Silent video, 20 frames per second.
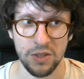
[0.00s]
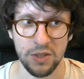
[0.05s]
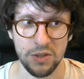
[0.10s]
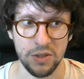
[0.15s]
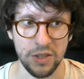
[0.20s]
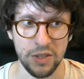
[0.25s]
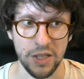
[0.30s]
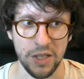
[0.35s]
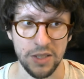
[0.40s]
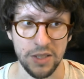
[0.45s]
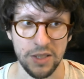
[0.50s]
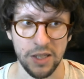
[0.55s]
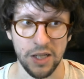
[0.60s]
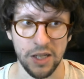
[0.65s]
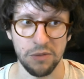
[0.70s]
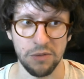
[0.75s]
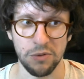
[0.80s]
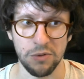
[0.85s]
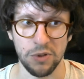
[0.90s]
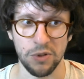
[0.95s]
So that's the
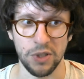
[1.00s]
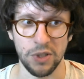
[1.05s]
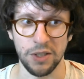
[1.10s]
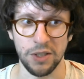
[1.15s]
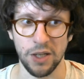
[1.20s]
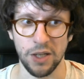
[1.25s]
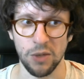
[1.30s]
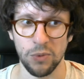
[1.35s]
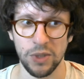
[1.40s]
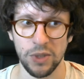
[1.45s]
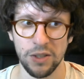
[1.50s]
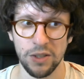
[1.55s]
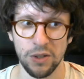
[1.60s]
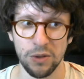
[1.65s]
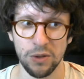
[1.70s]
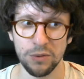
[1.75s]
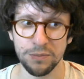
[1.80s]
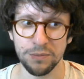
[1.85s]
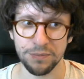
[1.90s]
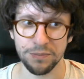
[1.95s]
line for creating a
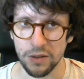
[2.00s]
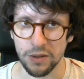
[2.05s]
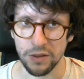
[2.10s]
window.